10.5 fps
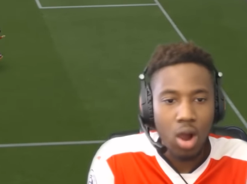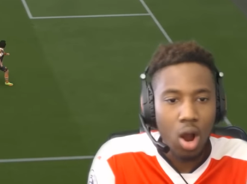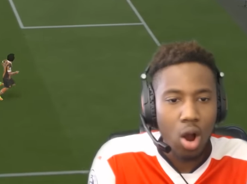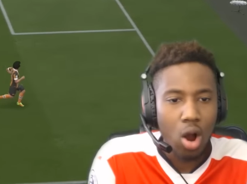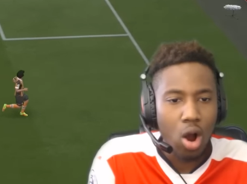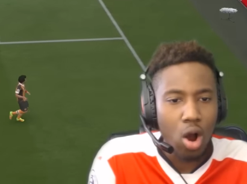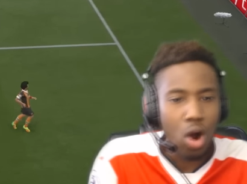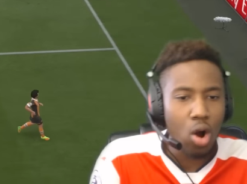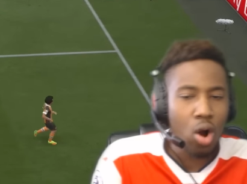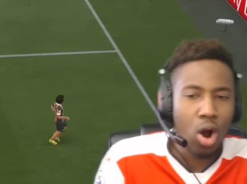
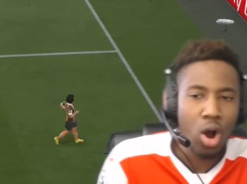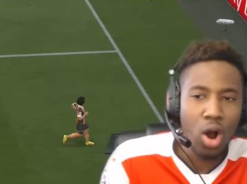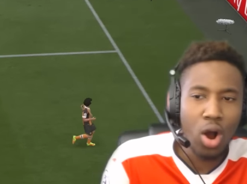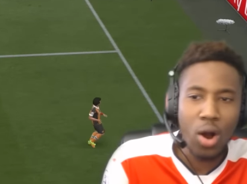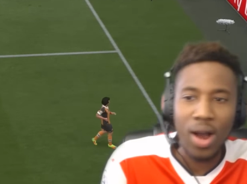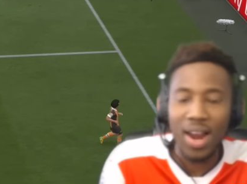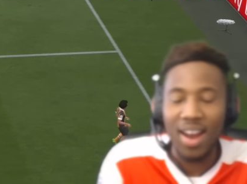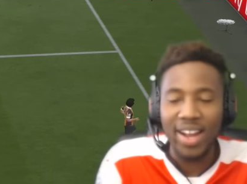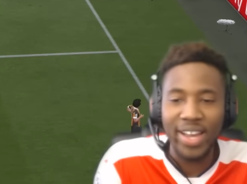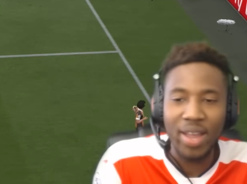Oh, ho, ho,
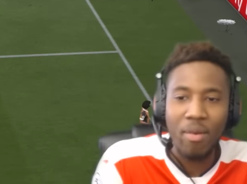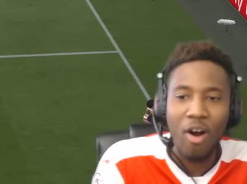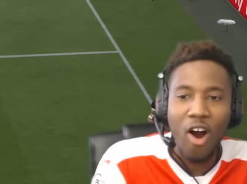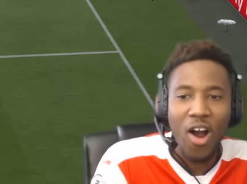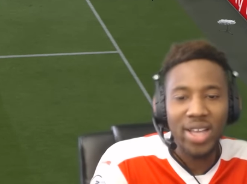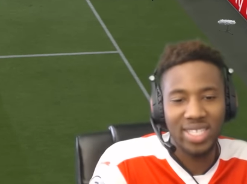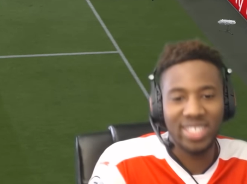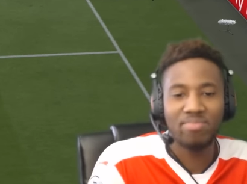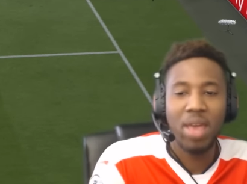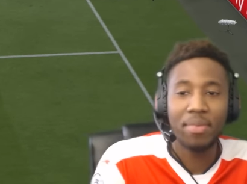lucky boys.
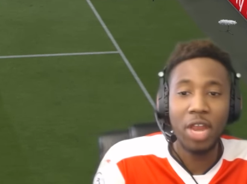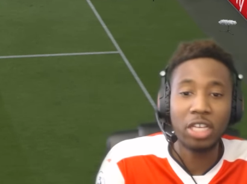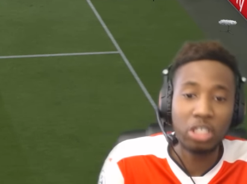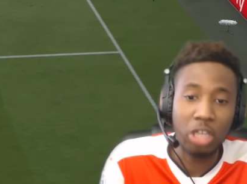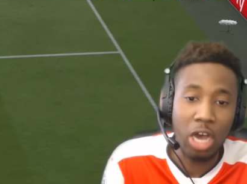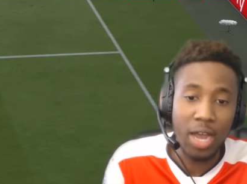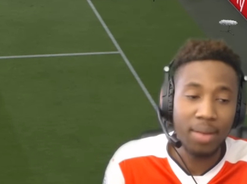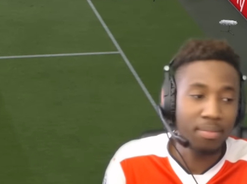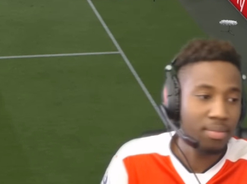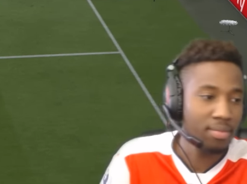Maybe next time.